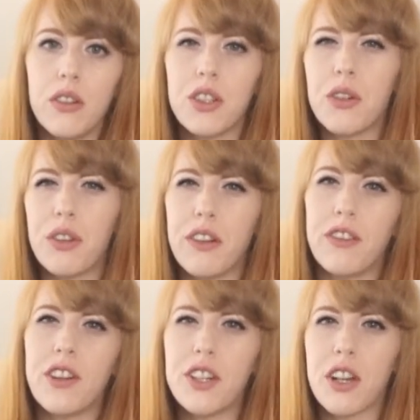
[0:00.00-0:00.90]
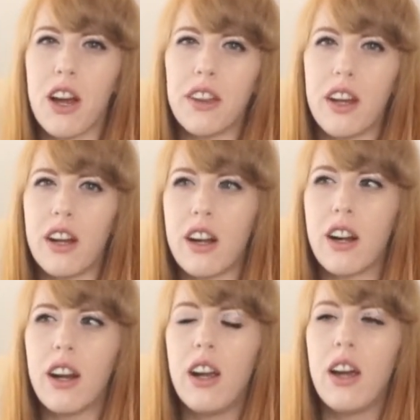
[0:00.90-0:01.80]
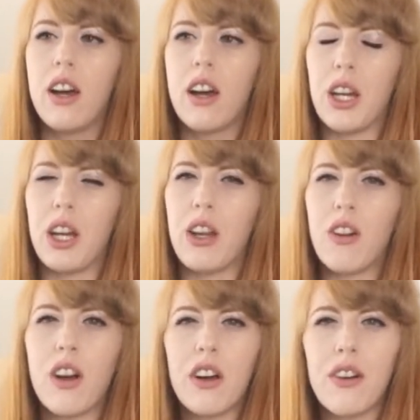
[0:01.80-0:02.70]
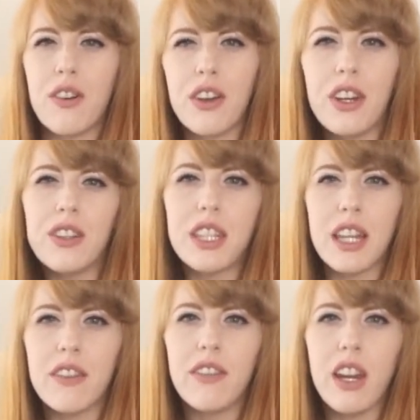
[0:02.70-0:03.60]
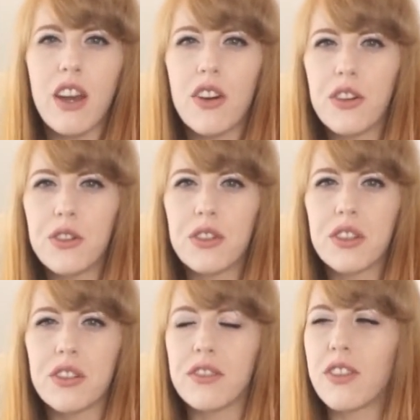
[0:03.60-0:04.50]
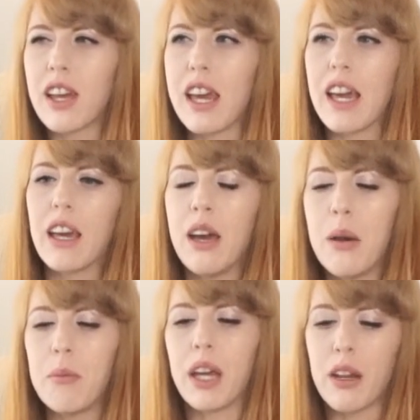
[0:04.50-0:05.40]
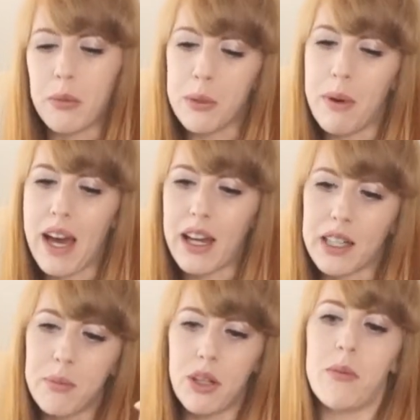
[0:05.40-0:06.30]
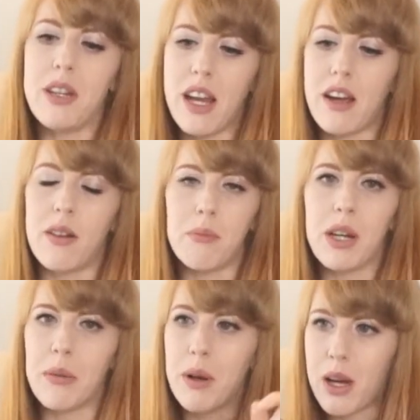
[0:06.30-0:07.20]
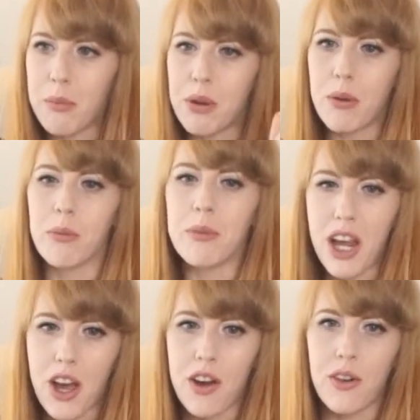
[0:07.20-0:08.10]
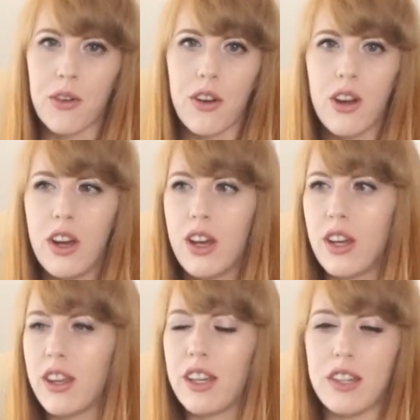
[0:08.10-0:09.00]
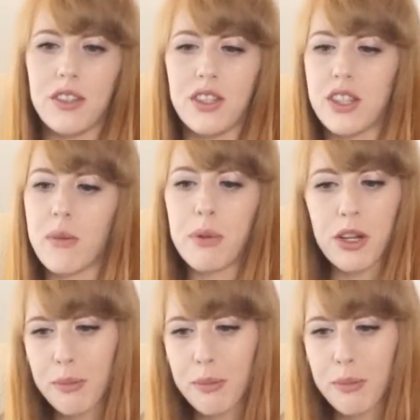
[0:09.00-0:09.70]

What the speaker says: So when I first got there, you know how you see the videos of like picking up the bags, putting them down, picking them up, putting them down, and then dumping your